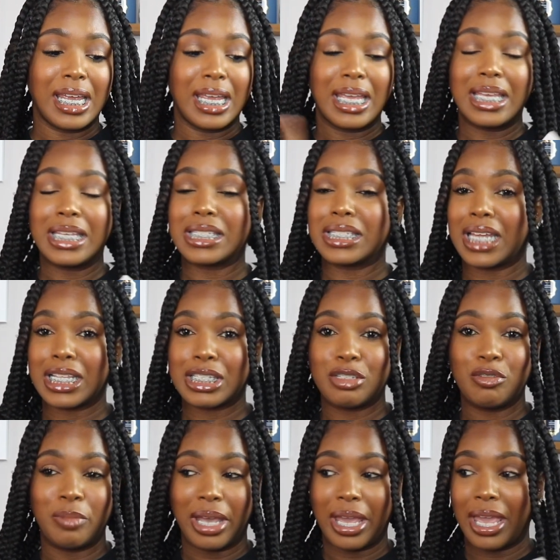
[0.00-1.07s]
is not too
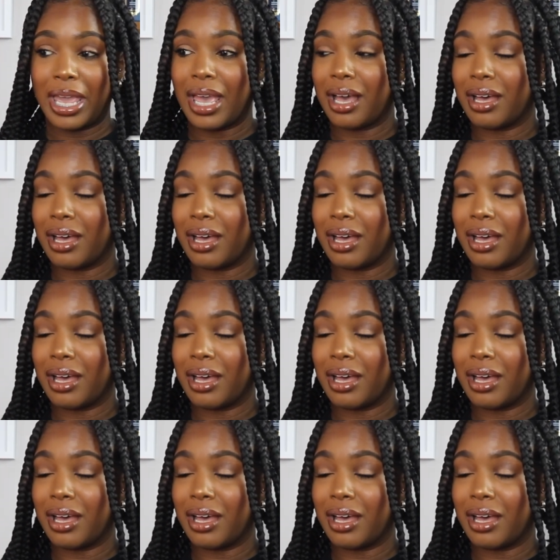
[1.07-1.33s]
bad.